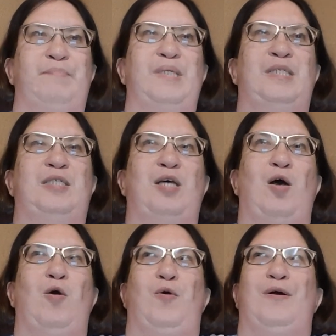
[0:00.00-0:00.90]

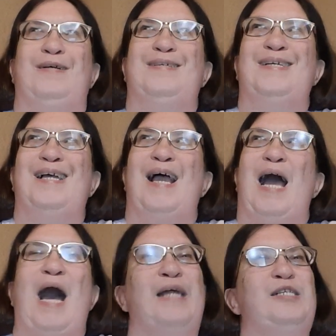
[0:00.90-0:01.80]
So
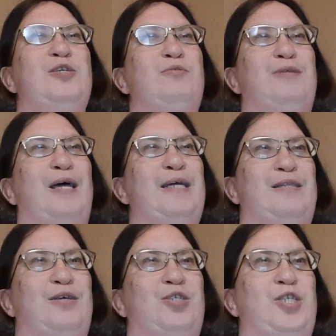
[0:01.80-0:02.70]
I do
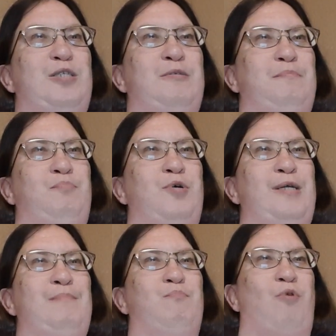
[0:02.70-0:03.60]
like that she's
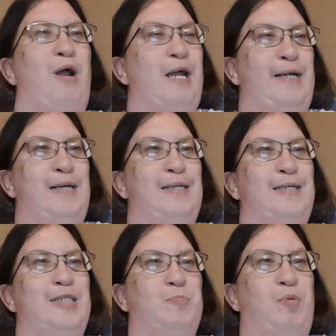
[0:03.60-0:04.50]
putting Brian in
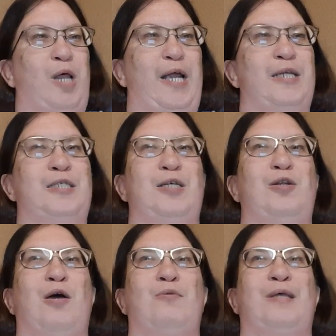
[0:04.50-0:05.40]
his place,
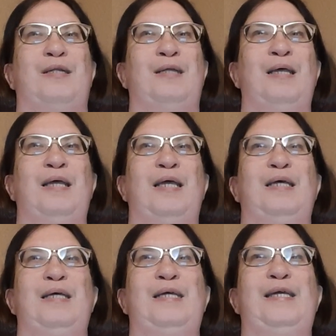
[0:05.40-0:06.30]
that
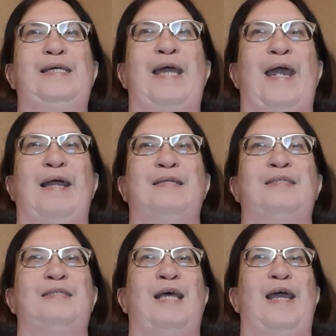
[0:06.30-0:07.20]
he can't
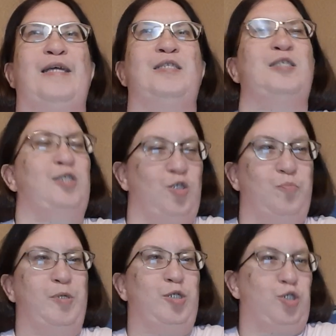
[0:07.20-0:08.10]
say
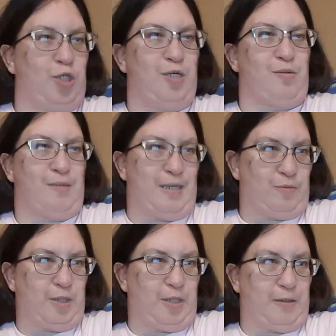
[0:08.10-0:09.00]
stupid shit
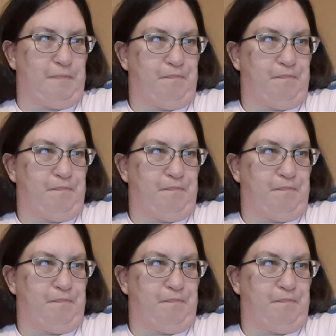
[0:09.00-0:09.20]
around her.